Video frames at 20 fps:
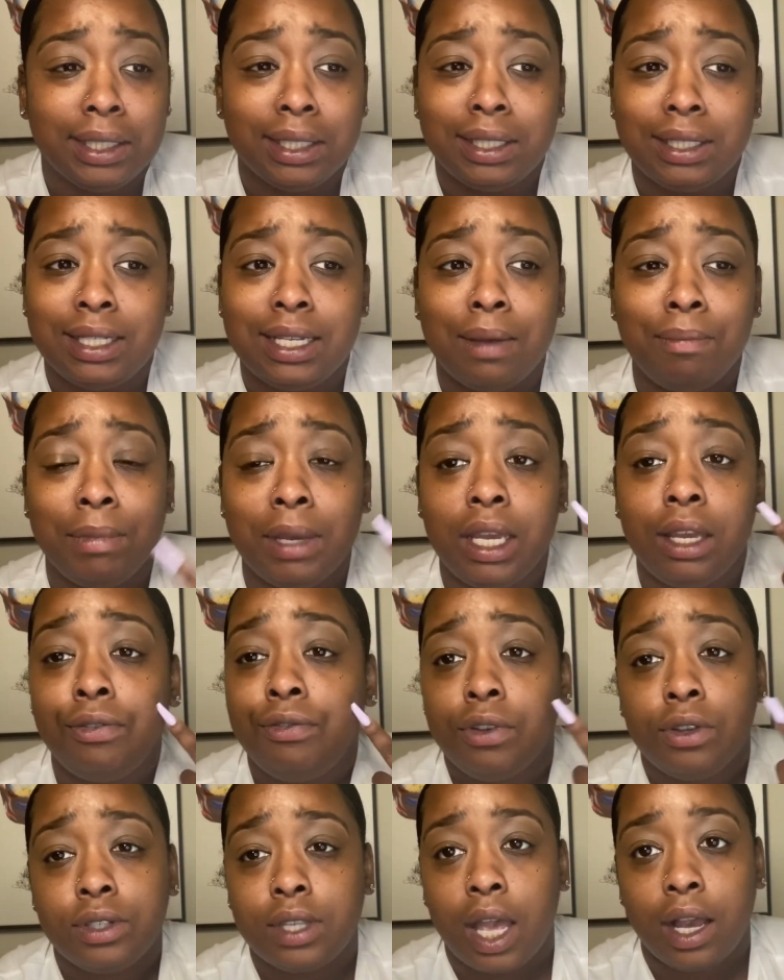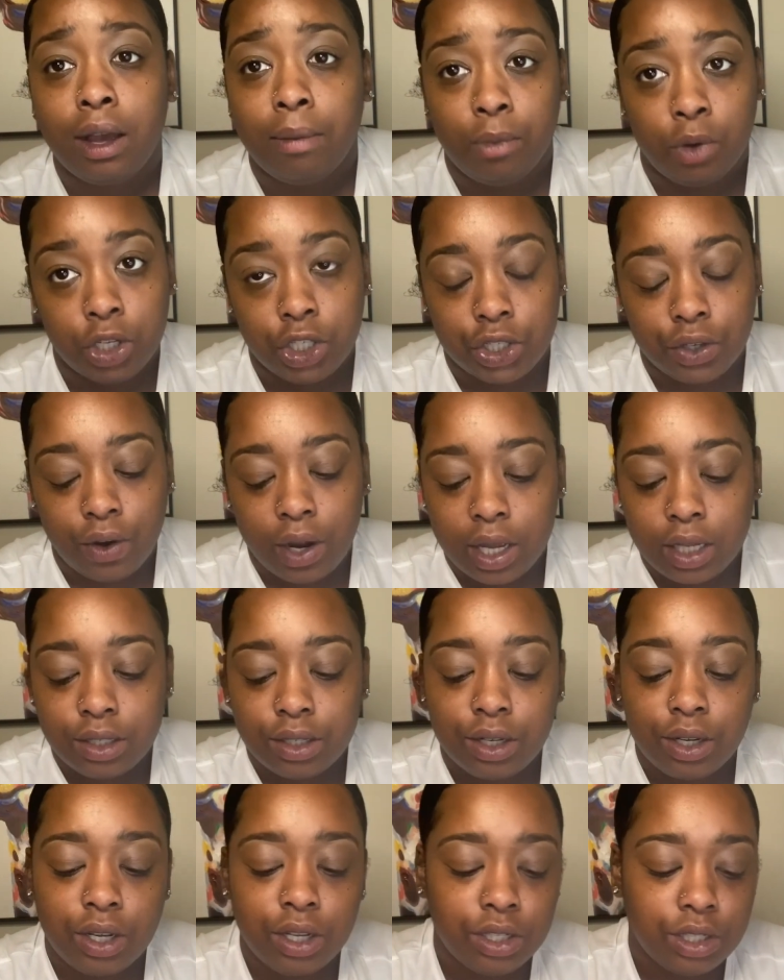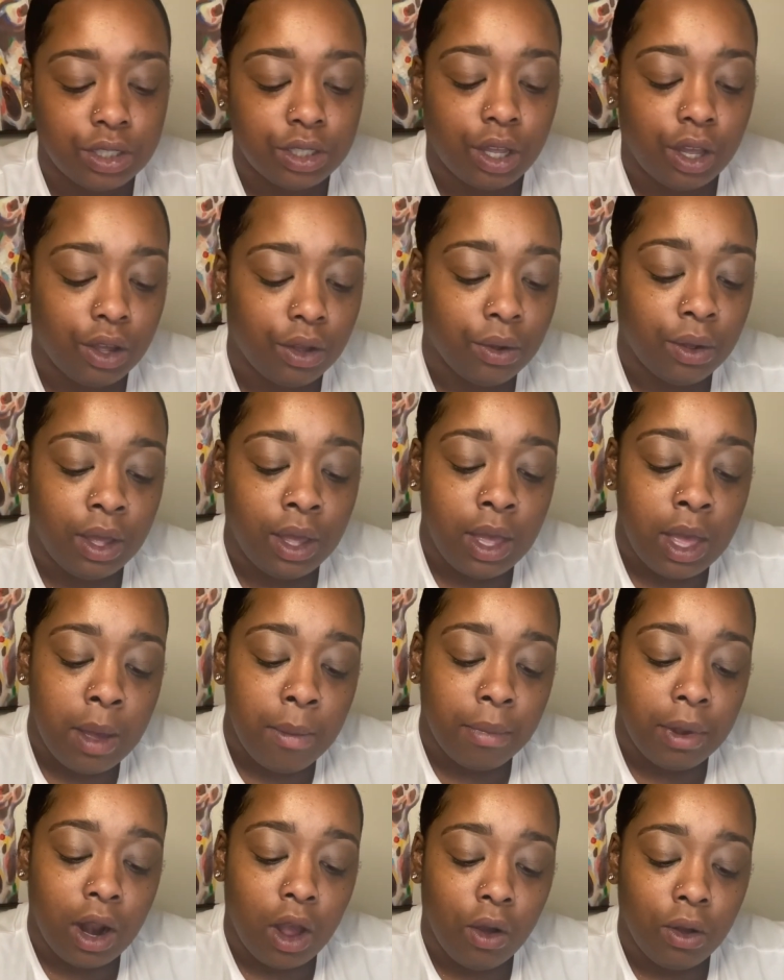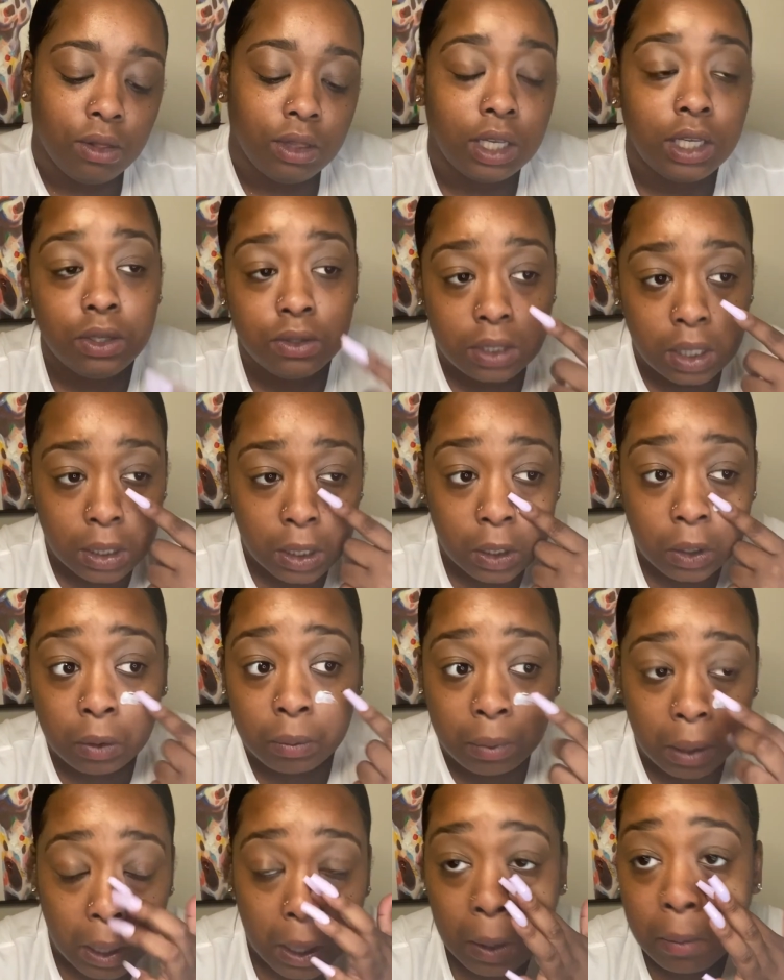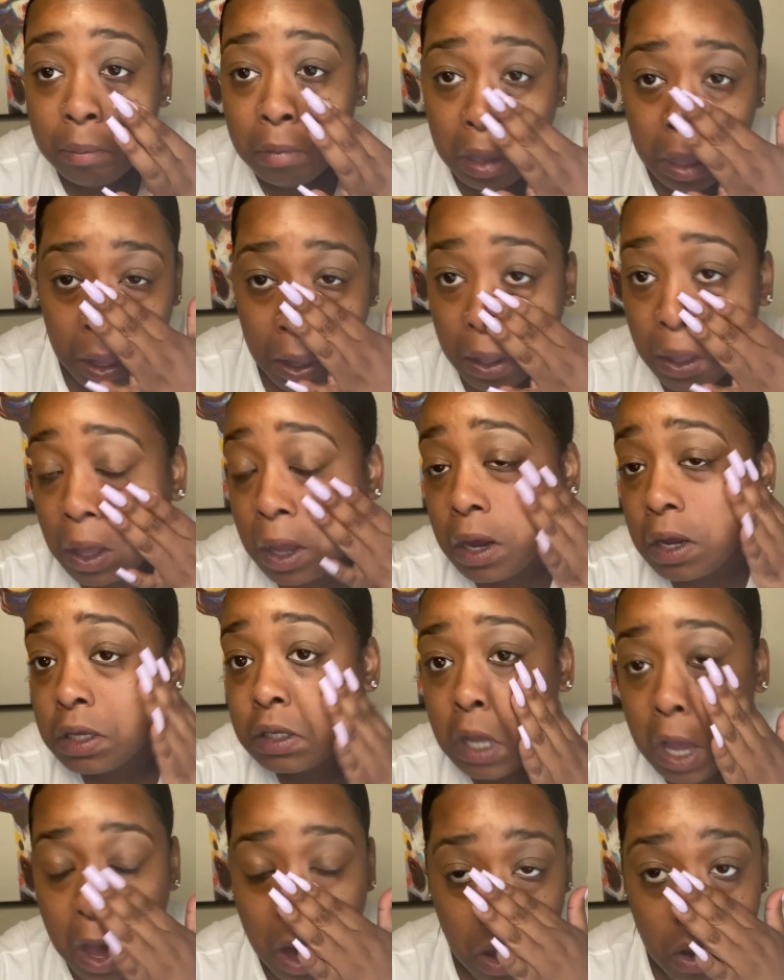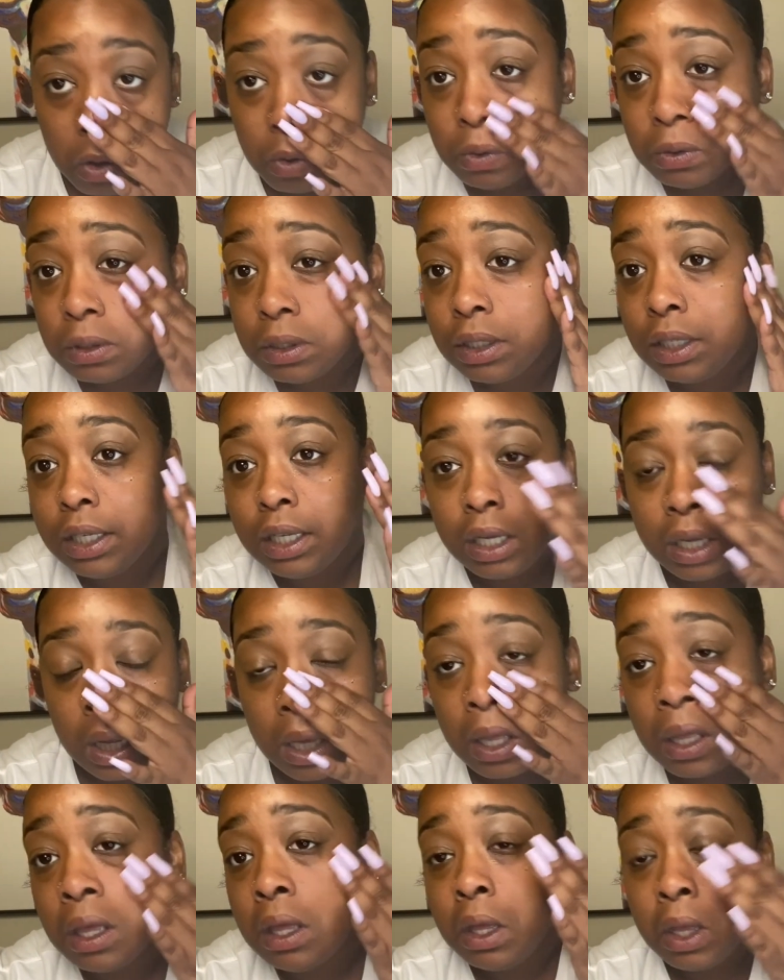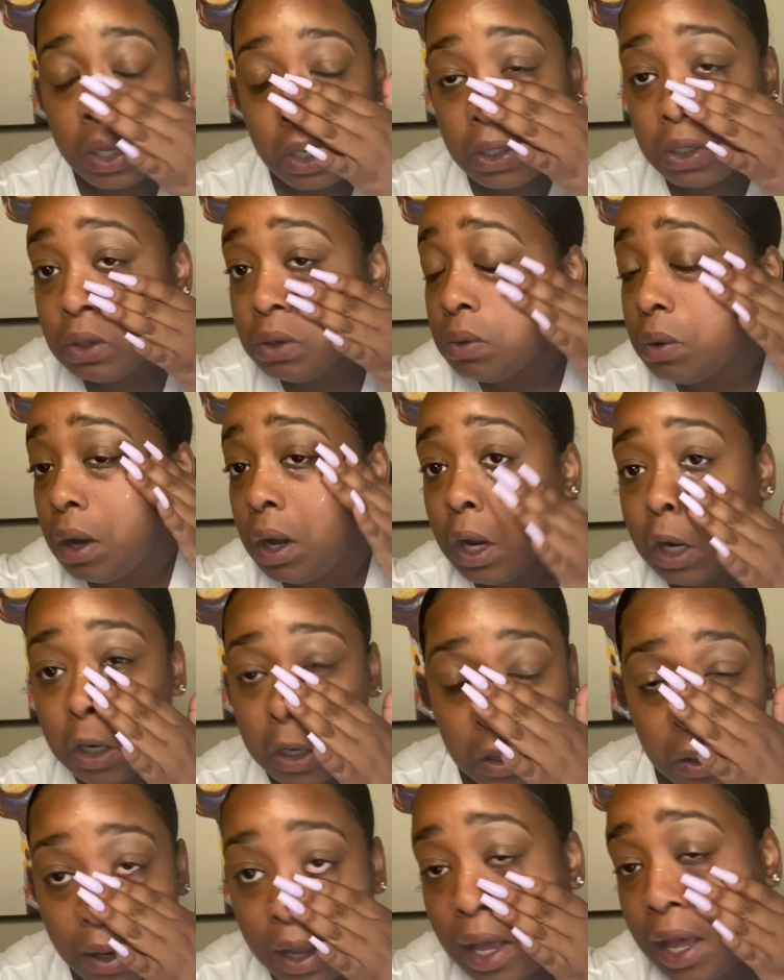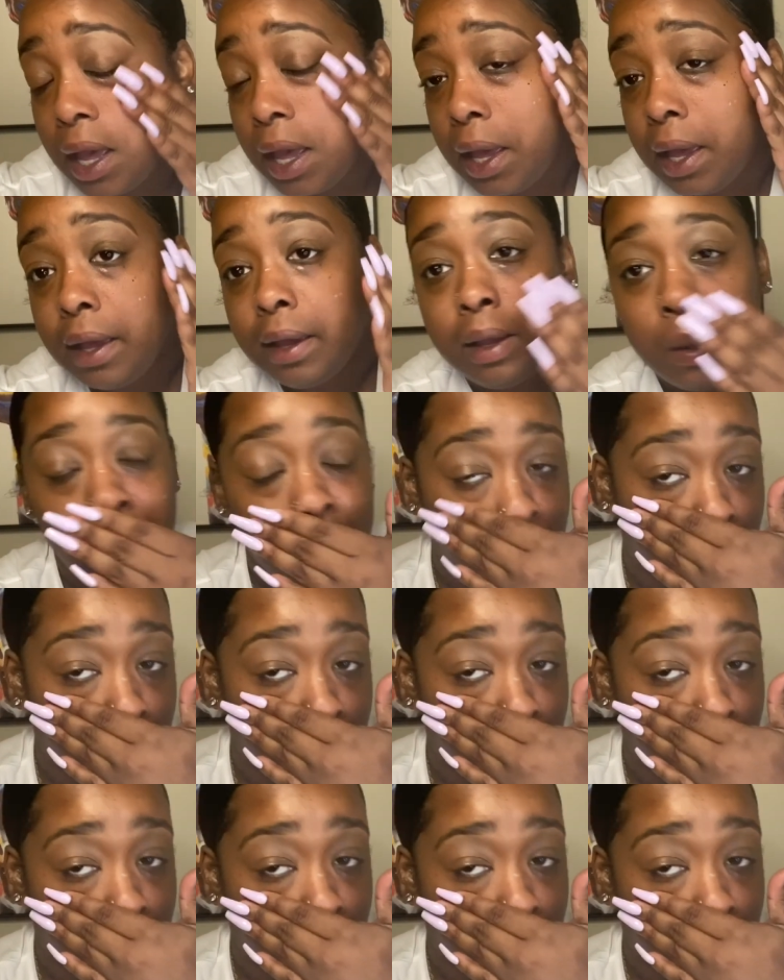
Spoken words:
to me, feels like a moisturizer. So, but I only use a little bit because I only do under eye